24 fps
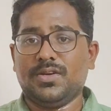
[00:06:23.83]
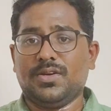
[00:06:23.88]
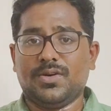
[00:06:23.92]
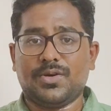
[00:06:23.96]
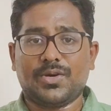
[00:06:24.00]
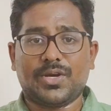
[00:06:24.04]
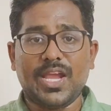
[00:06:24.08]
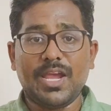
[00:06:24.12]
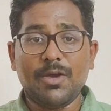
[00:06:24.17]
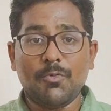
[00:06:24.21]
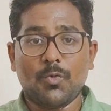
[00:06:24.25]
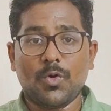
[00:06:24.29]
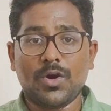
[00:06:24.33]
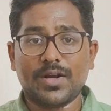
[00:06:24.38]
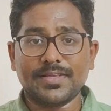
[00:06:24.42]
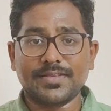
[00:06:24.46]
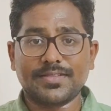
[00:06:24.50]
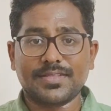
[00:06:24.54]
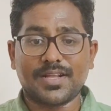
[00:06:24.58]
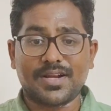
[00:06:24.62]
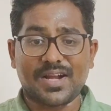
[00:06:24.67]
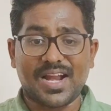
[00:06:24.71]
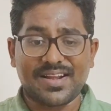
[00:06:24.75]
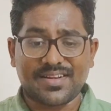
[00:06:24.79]
Okay, what
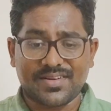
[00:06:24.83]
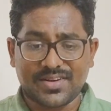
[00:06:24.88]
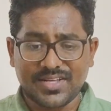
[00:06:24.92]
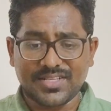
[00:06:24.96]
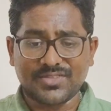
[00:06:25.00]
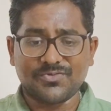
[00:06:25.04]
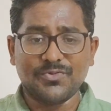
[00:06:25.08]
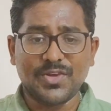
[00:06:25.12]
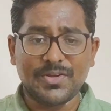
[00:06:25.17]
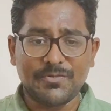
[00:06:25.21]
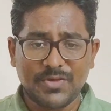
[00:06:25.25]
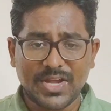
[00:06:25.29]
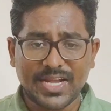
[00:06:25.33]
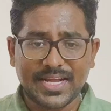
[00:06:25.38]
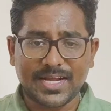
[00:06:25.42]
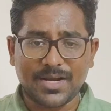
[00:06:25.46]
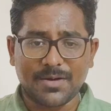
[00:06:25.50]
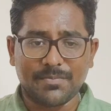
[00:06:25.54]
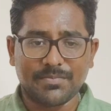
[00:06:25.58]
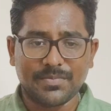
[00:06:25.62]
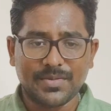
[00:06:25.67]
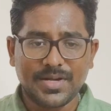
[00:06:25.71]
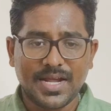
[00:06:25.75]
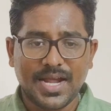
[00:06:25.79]
is the rat race? We wake
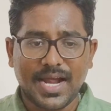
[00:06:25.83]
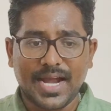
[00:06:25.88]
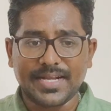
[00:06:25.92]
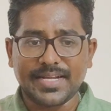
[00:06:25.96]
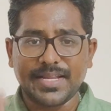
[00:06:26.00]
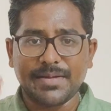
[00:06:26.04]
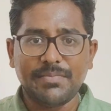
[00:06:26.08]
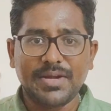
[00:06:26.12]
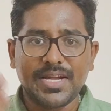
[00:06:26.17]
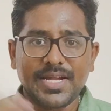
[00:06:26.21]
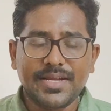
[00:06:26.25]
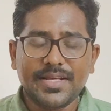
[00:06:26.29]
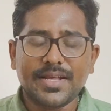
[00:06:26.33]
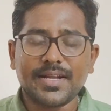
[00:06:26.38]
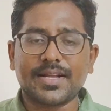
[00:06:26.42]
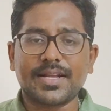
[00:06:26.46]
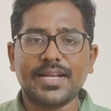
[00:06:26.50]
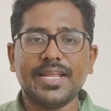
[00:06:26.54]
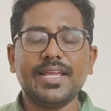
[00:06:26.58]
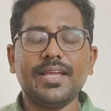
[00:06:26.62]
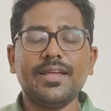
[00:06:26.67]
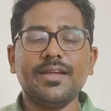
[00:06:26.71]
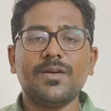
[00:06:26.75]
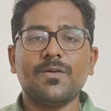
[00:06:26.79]
up and
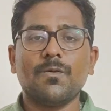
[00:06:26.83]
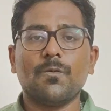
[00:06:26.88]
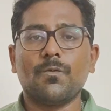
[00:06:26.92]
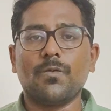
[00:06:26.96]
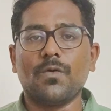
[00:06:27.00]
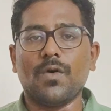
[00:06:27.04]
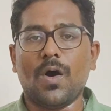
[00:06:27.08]
immediately